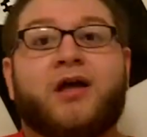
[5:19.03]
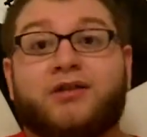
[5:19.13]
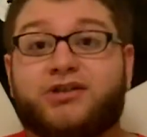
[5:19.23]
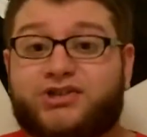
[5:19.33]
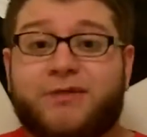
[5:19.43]

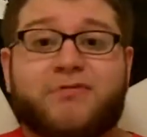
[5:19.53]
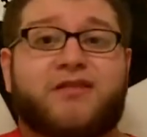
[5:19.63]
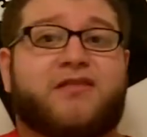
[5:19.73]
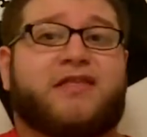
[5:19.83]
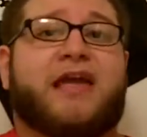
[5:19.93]
The gyms in
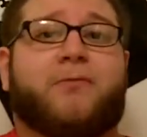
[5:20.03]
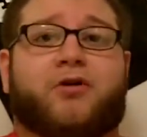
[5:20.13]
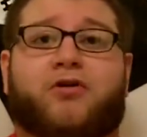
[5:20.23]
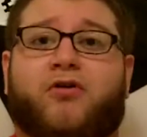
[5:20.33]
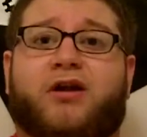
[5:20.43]
this game are
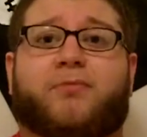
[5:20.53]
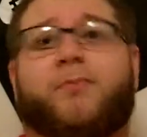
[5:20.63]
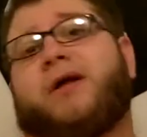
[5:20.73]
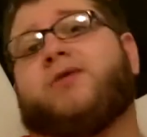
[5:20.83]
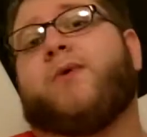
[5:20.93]
incredible,
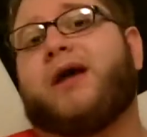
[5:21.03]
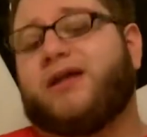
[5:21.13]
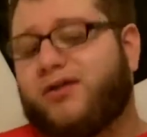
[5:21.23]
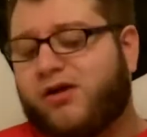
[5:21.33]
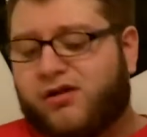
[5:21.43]
by the way.
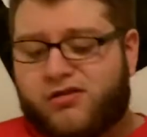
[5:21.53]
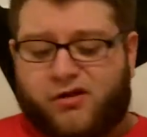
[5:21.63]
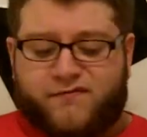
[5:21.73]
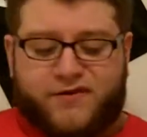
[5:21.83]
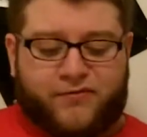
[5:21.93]
You could
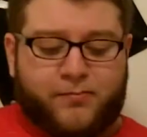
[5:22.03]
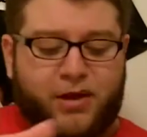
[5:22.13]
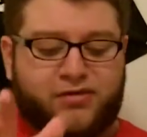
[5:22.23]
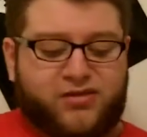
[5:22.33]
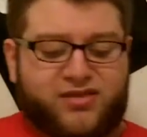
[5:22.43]
solve different
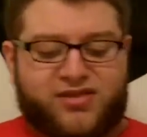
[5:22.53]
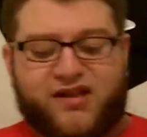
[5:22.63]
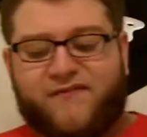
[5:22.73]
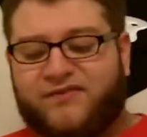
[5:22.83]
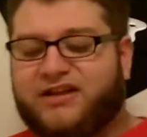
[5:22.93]
puzzles and
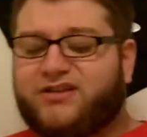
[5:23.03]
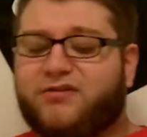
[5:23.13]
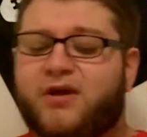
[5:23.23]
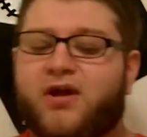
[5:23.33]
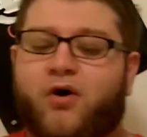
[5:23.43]
stuff, and they
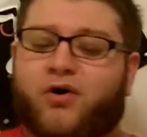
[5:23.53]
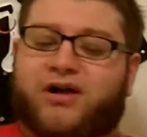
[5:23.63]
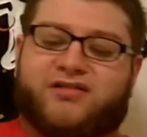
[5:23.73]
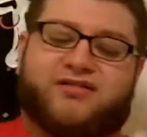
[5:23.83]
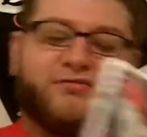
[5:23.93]
do all
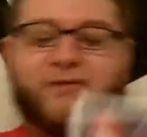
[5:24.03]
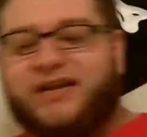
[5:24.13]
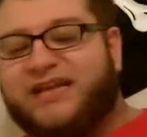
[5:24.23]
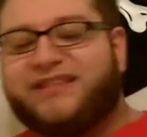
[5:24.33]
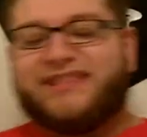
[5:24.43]
kinds of
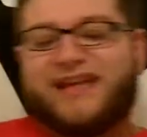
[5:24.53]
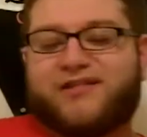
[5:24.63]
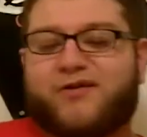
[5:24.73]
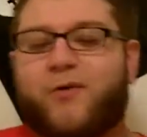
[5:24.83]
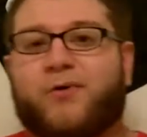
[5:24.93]
3D
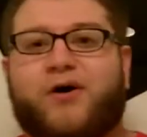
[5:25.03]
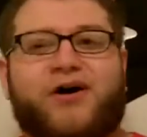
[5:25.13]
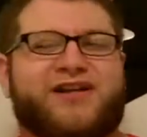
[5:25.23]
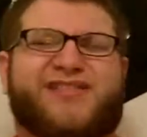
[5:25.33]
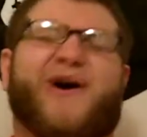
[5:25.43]
things going
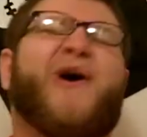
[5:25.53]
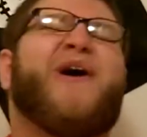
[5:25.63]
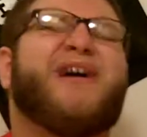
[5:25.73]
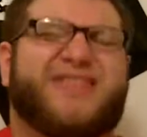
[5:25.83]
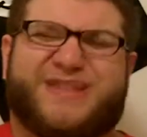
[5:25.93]
on. It's
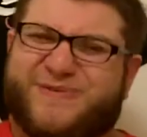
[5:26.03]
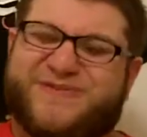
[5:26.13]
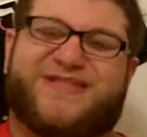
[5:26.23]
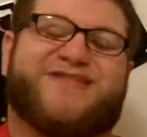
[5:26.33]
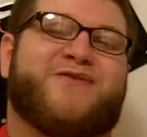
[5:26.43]
awesome.
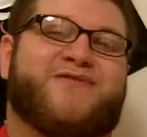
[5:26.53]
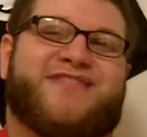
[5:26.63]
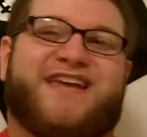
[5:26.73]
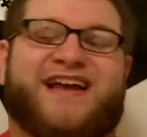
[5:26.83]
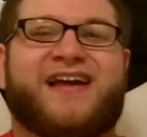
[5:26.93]
It's so
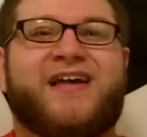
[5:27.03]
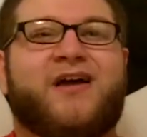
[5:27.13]
sick.